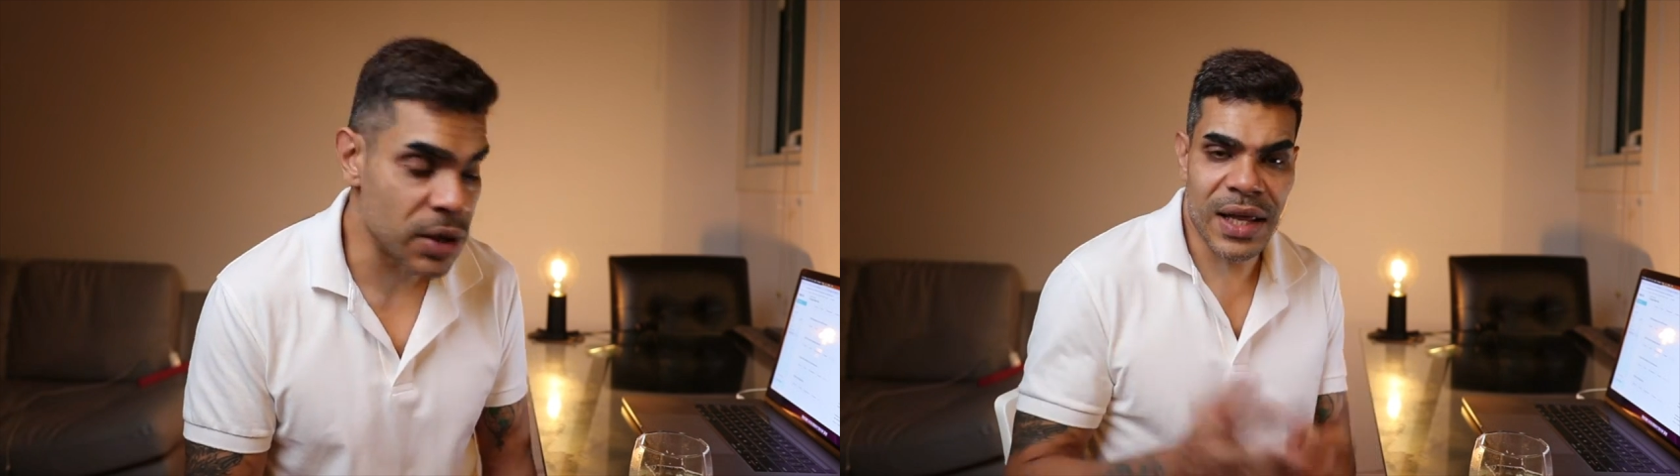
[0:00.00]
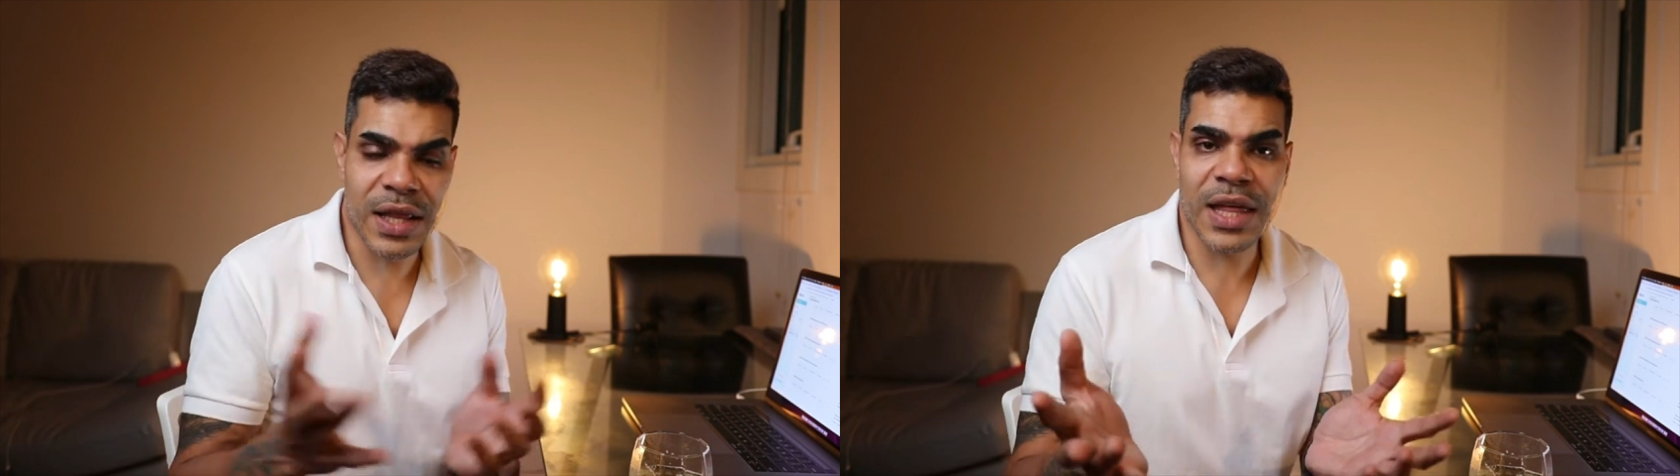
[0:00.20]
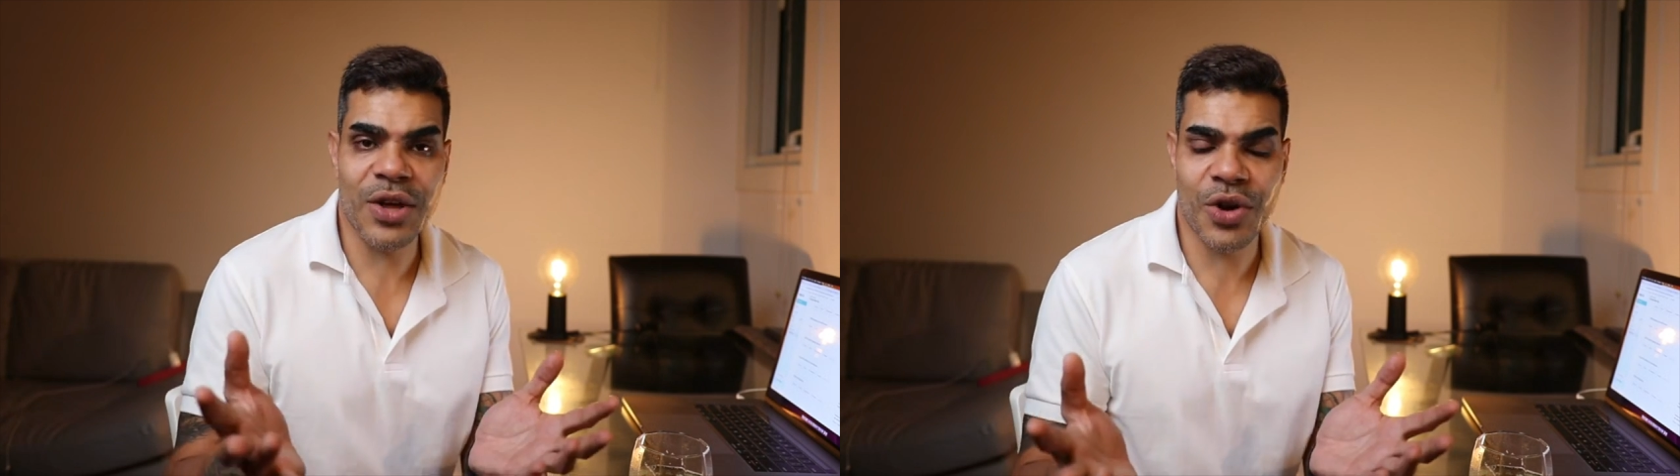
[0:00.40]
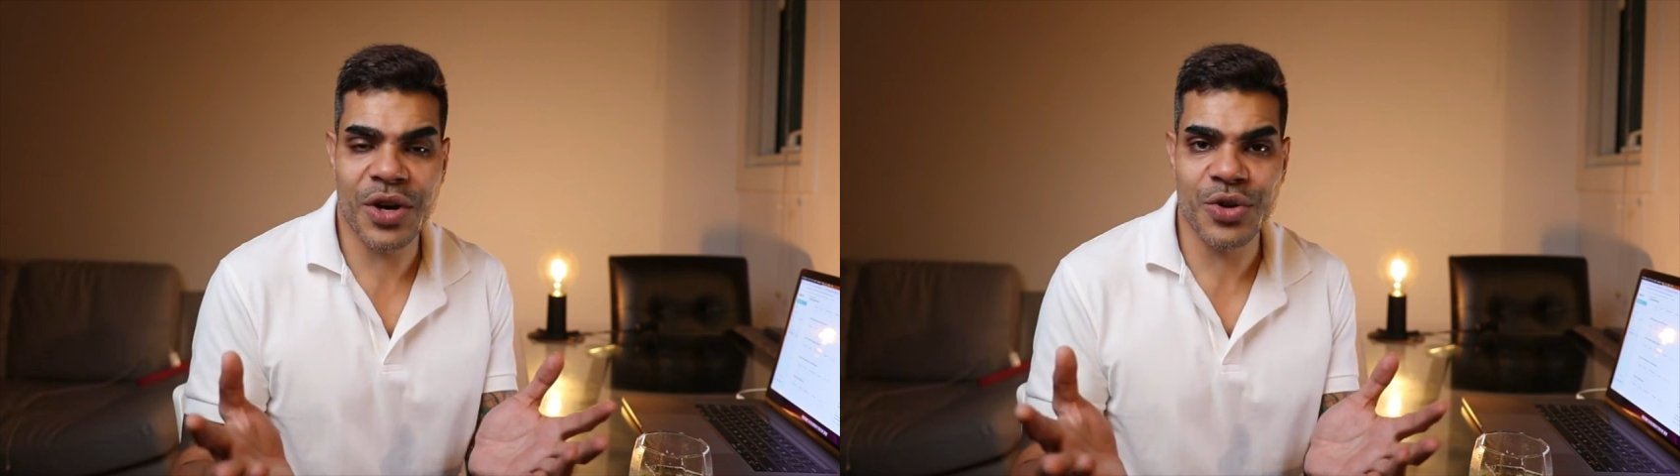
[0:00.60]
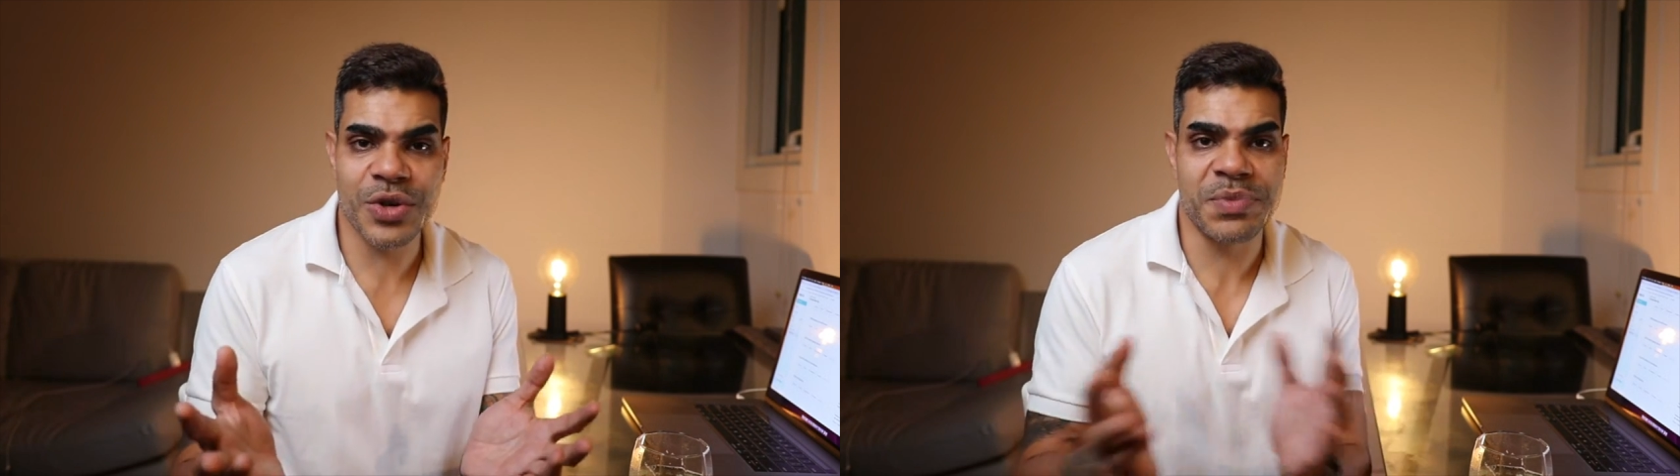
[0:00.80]
Another thing you
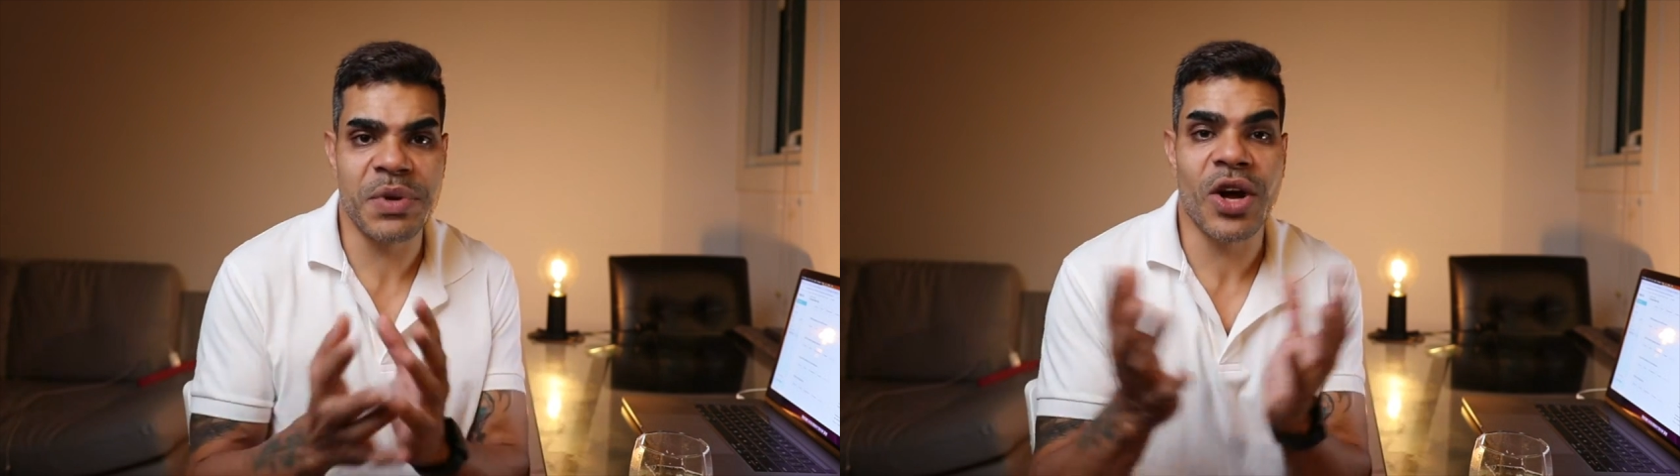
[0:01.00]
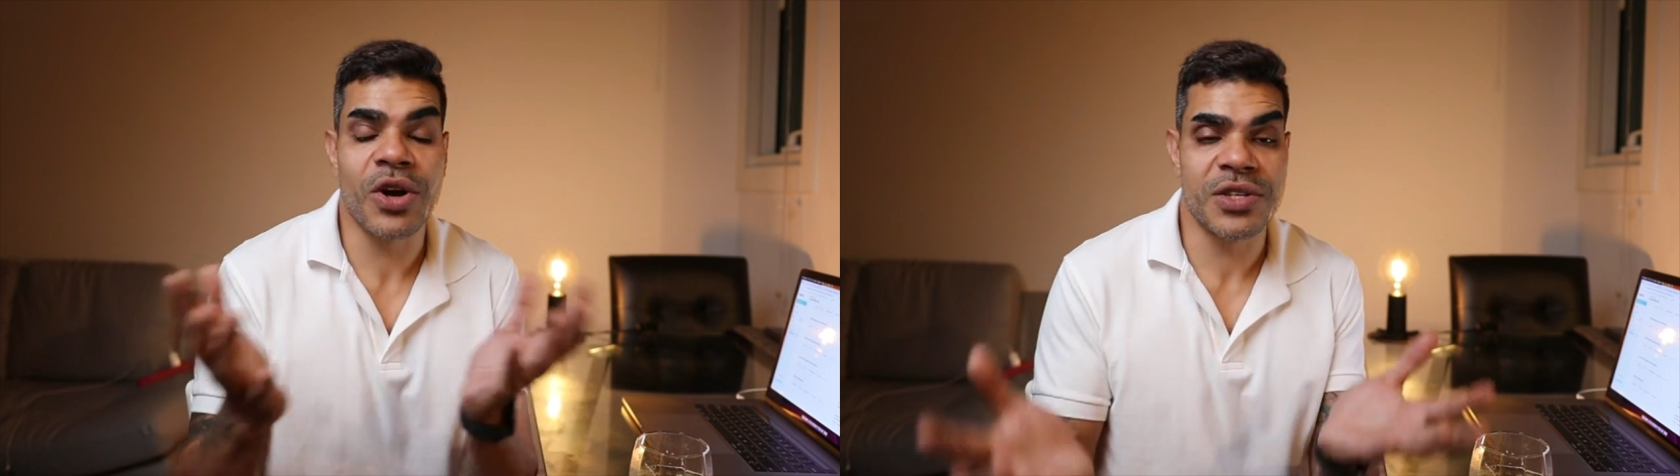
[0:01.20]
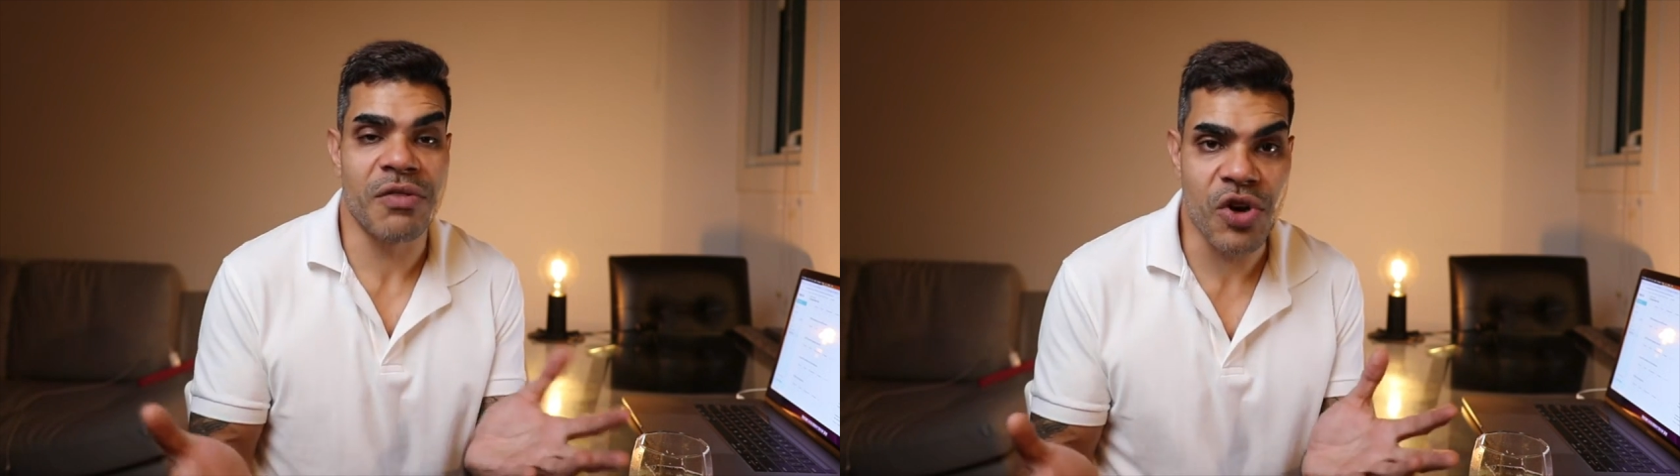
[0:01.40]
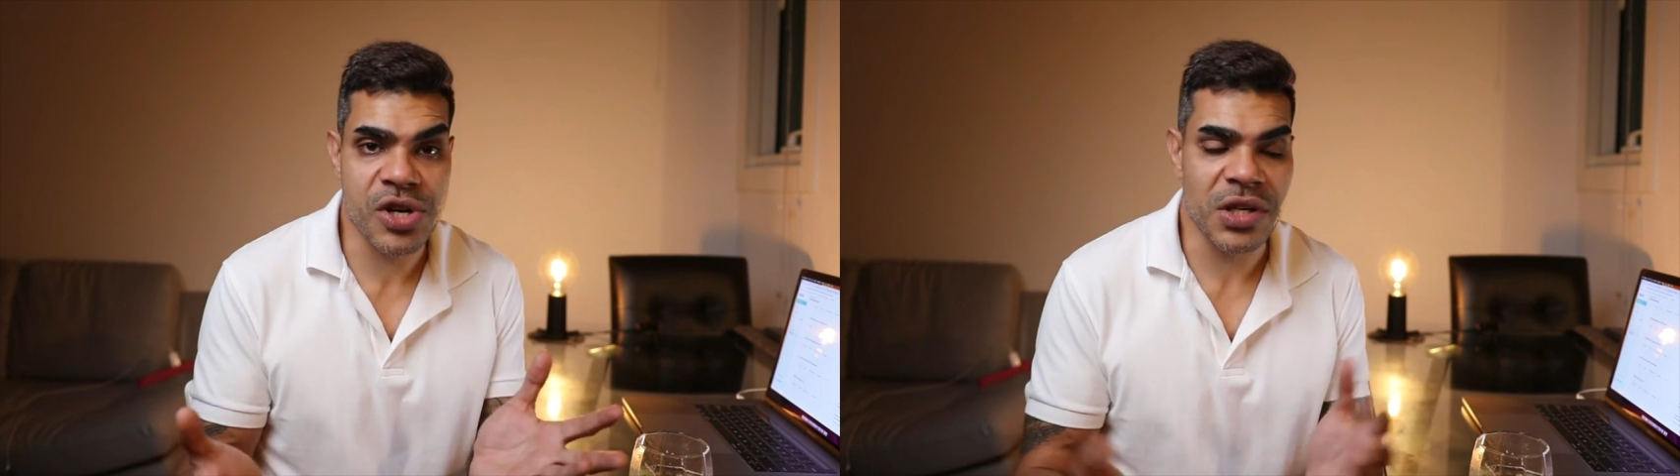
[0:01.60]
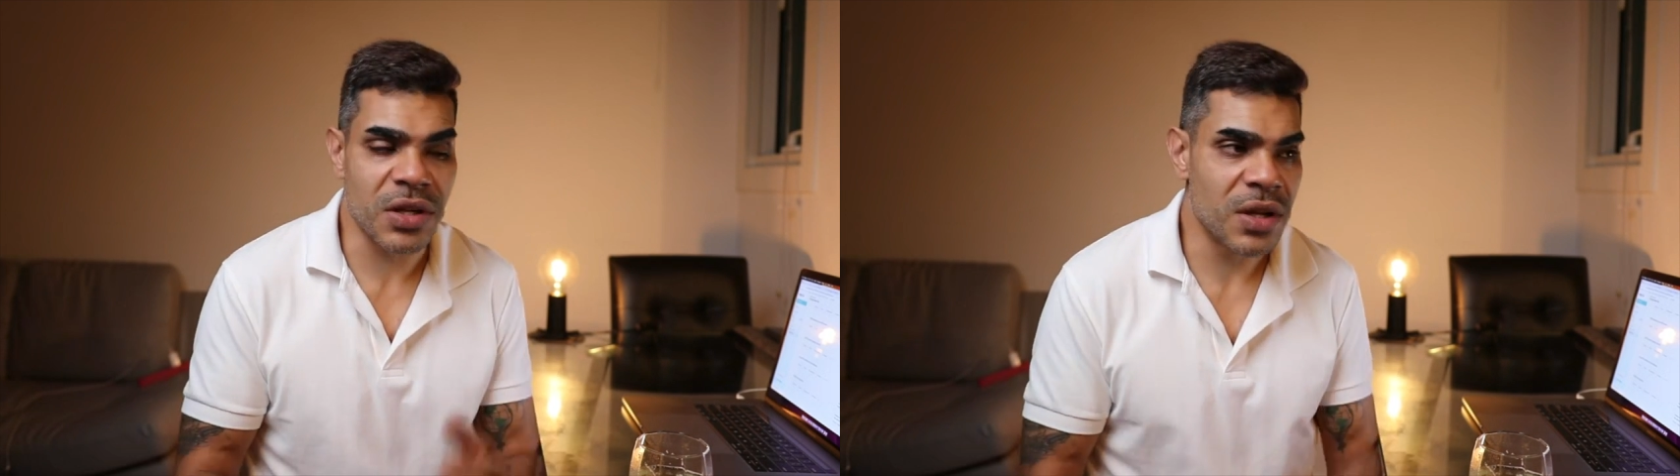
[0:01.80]
could do is be
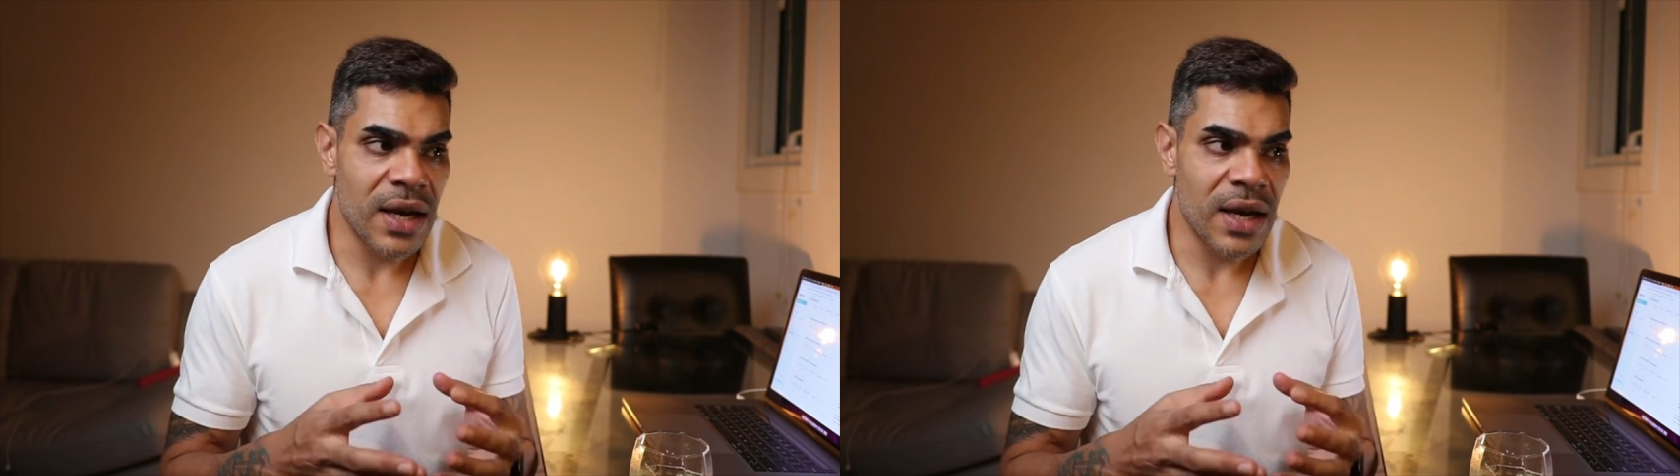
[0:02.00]
controversial,